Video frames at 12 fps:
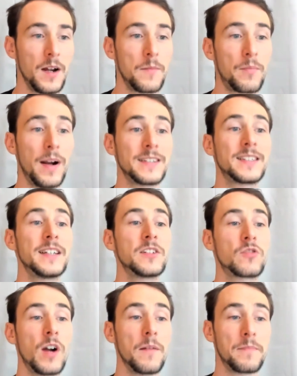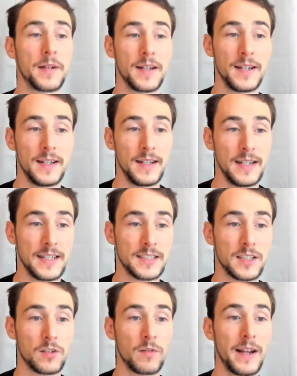President Trump is
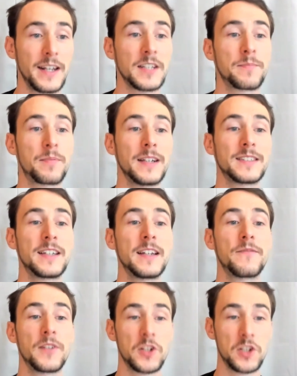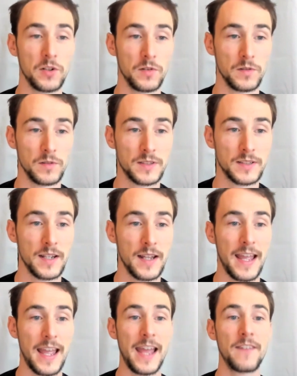the greatest president for Jews and